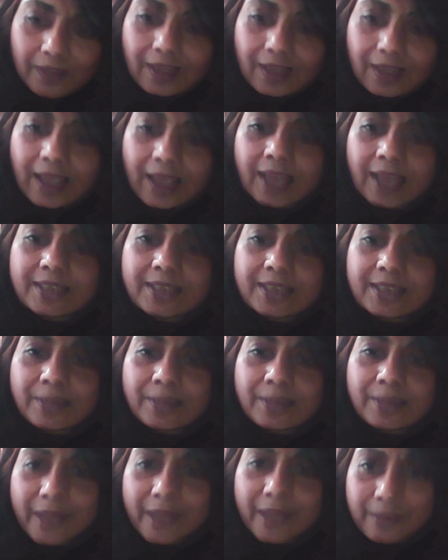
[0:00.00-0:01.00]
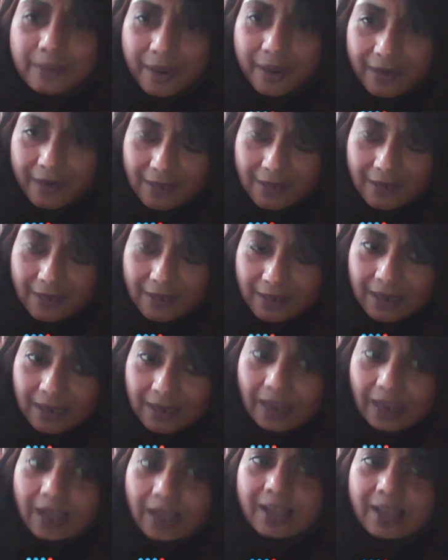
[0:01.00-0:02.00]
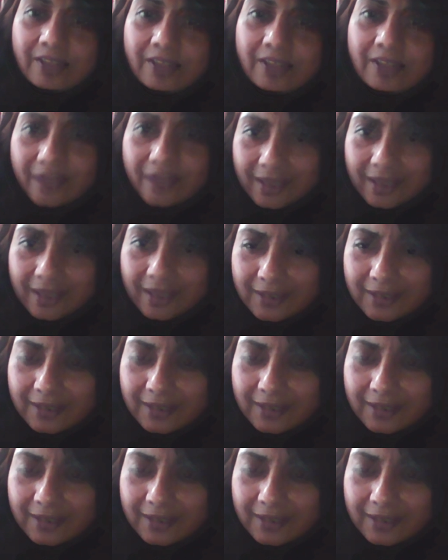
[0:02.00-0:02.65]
at a Pan American event.